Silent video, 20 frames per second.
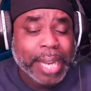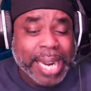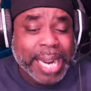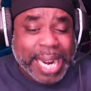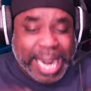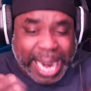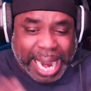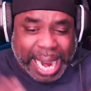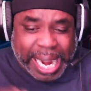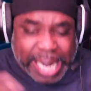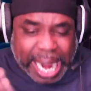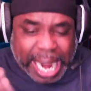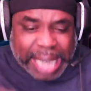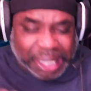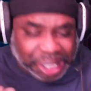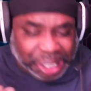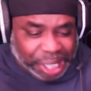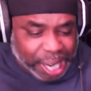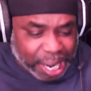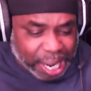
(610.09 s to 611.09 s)
in that
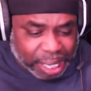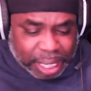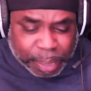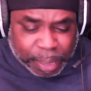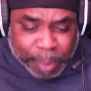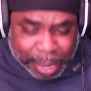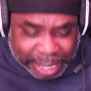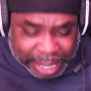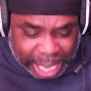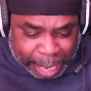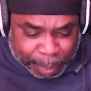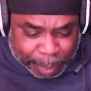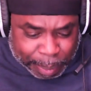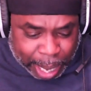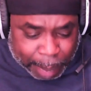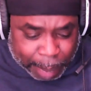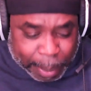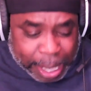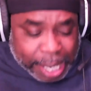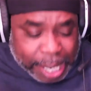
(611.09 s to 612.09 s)
shelter with their mom,
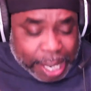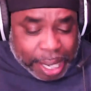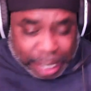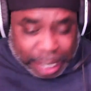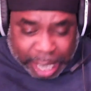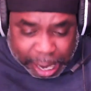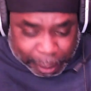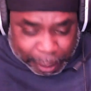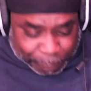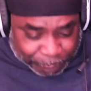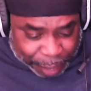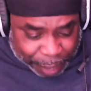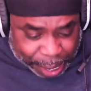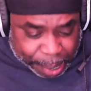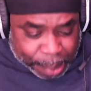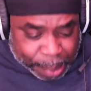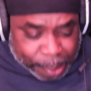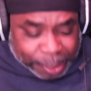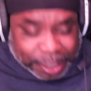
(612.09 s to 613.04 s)
confused,